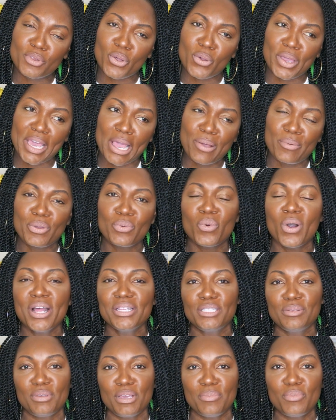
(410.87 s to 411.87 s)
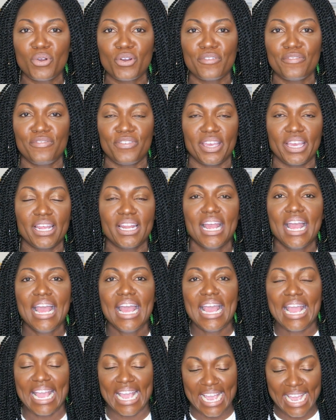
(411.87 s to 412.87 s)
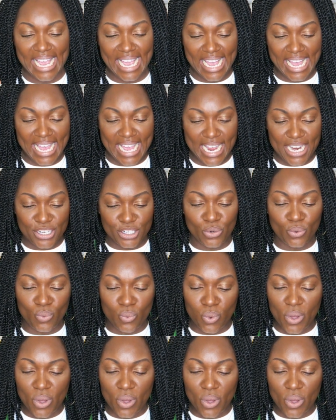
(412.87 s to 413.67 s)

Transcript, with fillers: Okay, we want to be more fit, and